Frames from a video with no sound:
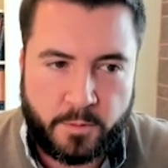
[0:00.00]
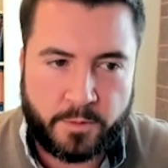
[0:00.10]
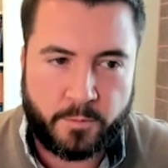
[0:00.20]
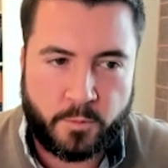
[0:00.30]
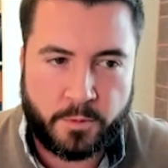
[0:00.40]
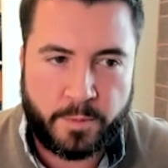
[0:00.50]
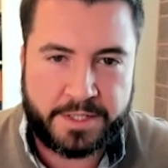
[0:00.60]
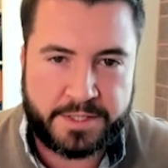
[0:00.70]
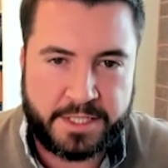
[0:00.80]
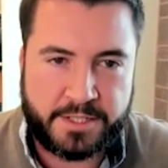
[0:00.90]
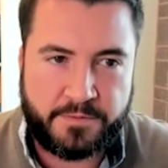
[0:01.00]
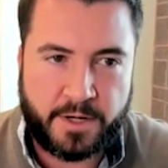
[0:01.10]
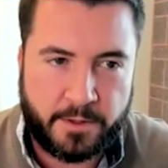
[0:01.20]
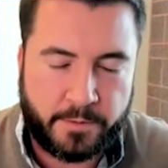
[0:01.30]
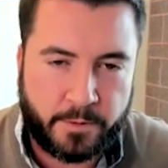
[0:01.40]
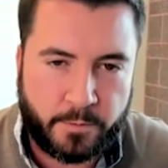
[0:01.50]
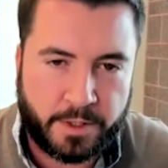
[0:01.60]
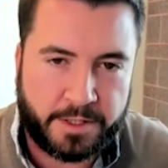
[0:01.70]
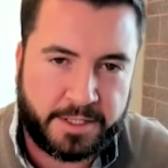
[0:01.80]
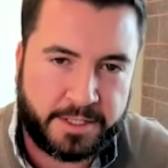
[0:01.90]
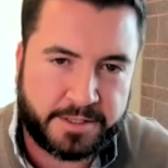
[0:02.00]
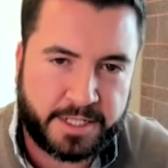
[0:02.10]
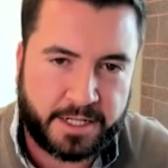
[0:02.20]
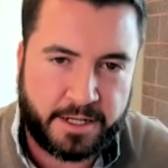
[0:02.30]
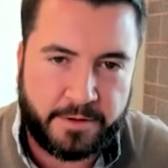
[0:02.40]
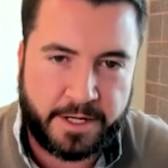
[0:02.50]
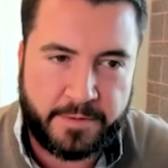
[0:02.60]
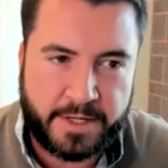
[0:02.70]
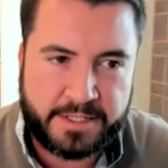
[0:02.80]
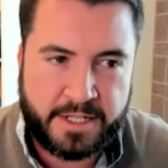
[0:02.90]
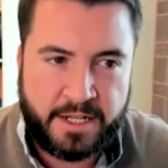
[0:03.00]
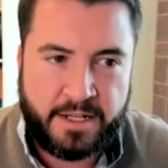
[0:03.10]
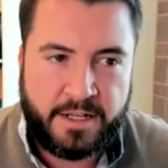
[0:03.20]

We're, we're basically just following where the needle is going to go anyways.